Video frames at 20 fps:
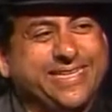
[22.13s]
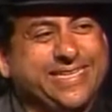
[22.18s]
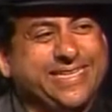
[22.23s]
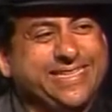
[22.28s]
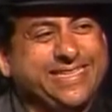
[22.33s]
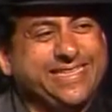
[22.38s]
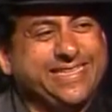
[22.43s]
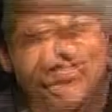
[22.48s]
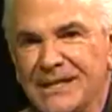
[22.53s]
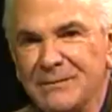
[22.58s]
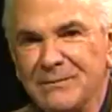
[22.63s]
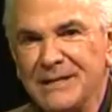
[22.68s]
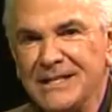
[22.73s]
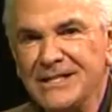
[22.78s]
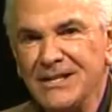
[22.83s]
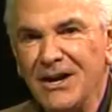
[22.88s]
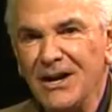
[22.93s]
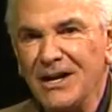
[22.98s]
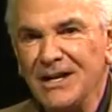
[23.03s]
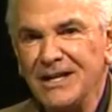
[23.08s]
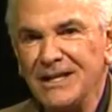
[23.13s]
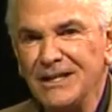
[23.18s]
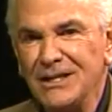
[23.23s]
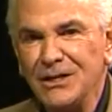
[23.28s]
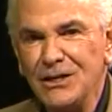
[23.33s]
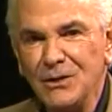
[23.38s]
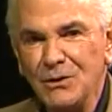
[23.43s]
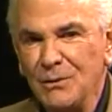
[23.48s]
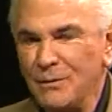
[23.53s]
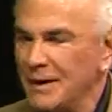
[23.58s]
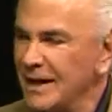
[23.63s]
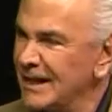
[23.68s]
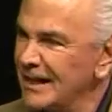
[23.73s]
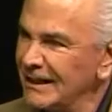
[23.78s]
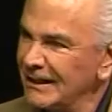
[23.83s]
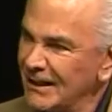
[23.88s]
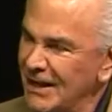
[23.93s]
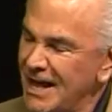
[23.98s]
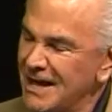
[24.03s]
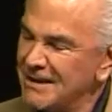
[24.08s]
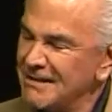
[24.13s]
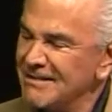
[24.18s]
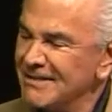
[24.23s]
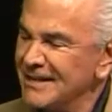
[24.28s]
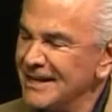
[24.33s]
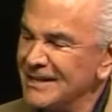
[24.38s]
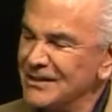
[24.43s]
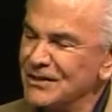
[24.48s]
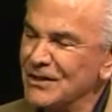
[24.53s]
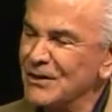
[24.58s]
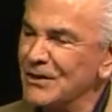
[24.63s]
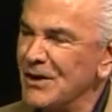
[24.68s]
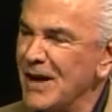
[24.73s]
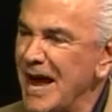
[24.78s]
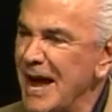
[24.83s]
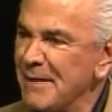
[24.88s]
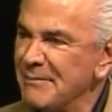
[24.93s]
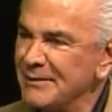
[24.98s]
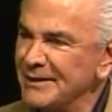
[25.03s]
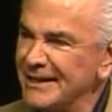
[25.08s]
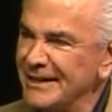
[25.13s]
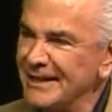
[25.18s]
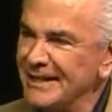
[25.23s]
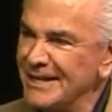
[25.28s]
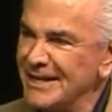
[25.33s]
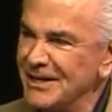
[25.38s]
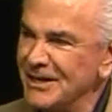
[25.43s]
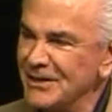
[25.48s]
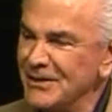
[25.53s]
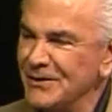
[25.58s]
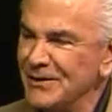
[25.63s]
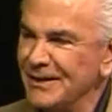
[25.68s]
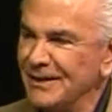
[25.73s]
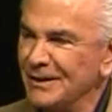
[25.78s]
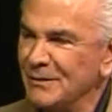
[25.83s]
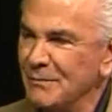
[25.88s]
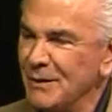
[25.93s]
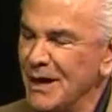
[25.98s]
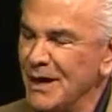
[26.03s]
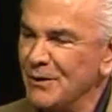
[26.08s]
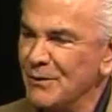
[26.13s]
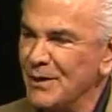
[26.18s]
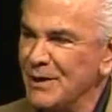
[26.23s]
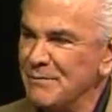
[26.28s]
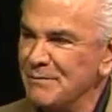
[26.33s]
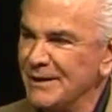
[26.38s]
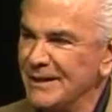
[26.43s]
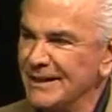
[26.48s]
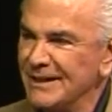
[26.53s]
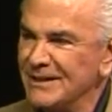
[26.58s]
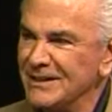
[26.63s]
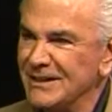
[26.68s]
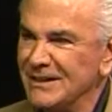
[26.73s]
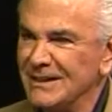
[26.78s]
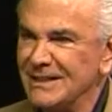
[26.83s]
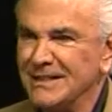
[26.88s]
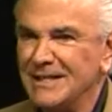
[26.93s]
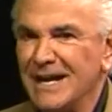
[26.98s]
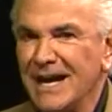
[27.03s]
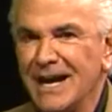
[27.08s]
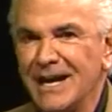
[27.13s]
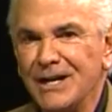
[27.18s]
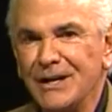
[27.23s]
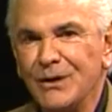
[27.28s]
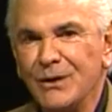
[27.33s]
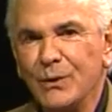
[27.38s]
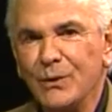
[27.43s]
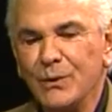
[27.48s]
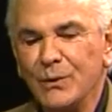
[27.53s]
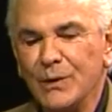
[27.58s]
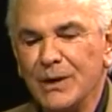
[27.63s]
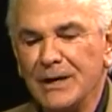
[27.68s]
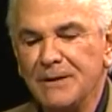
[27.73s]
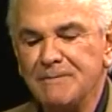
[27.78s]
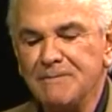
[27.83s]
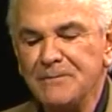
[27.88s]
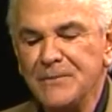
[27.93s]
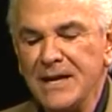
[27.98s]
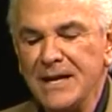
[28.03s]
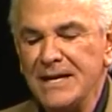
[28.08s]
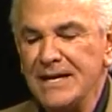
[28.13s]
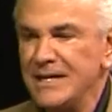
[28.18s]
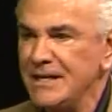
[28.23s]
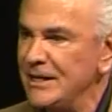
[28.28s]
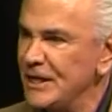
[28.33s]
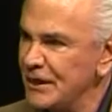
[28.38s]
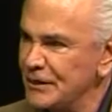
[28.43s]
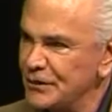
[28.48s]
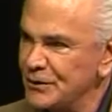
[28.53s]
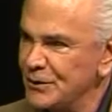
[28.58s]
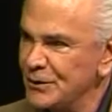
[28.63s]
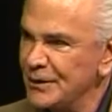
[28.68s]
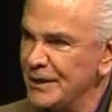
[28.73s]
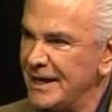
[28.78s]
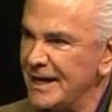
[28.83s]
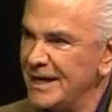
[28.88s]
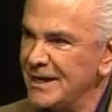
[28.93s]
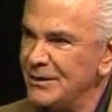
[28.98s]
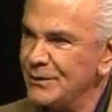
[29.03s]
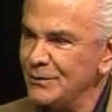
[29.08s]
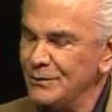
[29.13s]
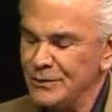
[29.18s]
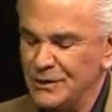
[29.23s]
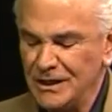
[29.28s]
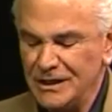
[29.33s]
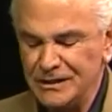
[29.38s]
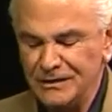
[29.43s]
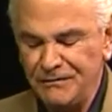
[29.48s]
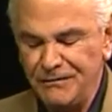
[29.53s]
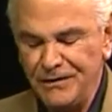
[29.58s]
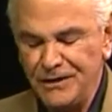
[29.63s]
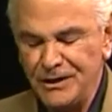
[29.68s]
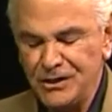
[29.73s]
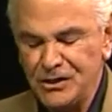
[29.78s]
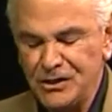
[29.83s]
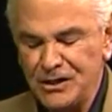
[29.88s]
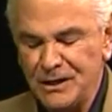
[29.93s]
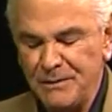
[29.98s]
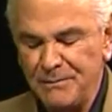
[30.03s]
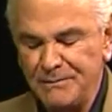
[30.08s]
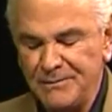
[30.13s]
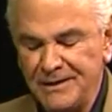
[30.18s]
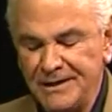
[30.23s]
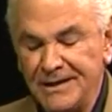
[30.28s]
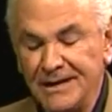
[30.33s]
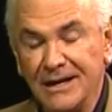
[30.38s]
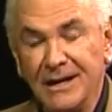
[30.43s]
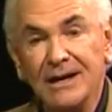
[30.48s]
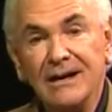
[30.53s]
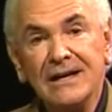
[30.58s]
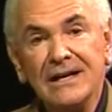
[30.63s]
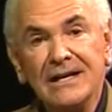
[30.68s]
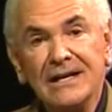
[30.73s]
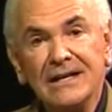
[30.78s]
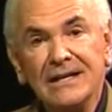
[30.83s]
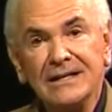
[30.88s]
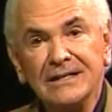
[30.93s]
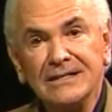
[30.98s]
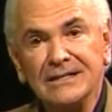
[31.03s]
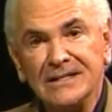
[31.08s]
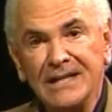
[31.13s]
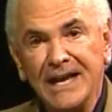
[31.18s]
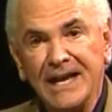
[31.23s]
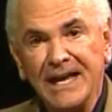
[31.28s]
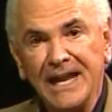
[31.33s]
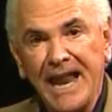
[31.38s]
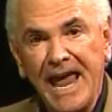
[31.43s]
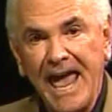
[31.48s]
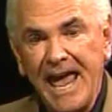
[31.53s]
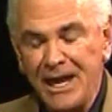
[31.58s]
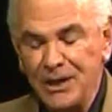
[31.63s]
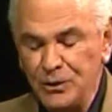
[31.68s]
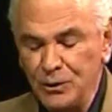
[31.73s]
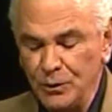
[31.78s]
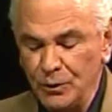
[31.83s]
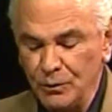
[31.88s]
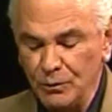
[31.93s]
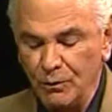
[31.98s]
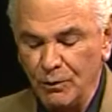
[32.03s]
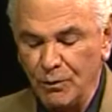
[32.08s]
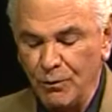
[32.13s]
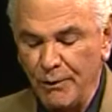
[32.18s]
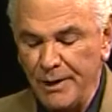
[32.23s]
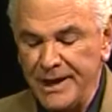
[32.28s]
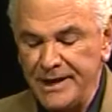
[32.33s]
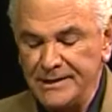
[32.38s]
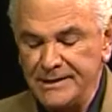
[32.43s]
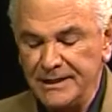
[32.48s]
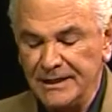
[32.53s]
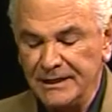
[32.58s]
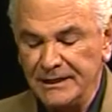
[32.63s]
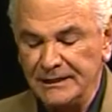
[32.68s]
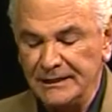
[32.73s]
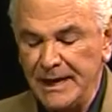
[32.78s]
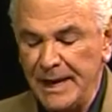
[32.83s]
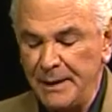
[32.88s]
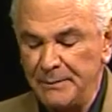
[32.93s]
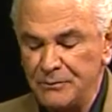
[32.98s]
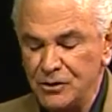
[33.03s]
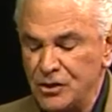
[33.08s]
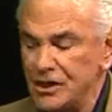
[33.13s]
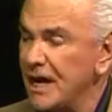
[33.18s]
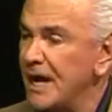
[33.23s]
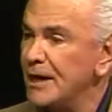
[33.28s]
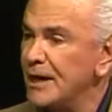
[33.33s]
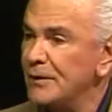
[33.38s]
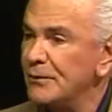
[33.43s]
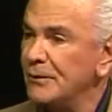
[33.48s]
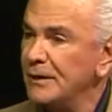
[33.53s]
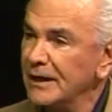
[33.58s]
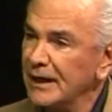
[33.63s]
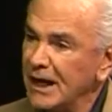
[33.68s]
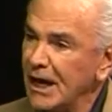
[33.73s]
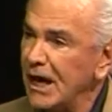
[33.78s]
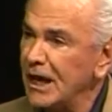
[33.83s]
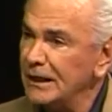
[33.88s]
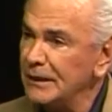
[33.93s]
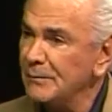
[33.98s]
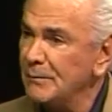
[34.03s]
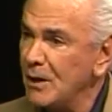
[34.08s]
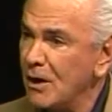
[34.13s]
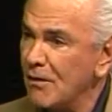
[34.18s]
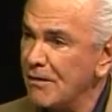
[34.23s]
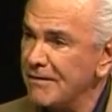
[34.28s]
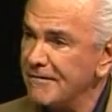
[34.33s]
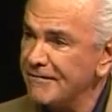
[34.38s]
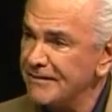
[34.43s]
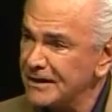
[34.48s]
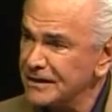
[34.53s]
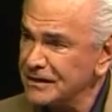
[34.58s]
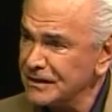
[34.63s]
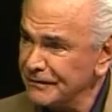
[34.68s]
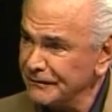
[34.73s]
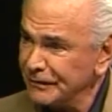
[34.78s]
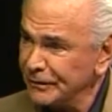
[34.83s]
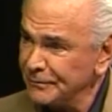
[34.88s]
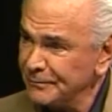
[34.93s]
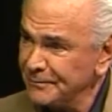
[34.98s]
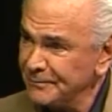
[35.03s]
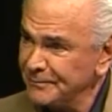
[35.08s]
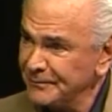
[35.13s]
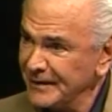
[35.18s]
And we're going to be talking to you about a lot of things that are happening here on the Monterey Peninsula. I know yesterday you just finished up the second annual Great Clam Chowder and Calamari Festival.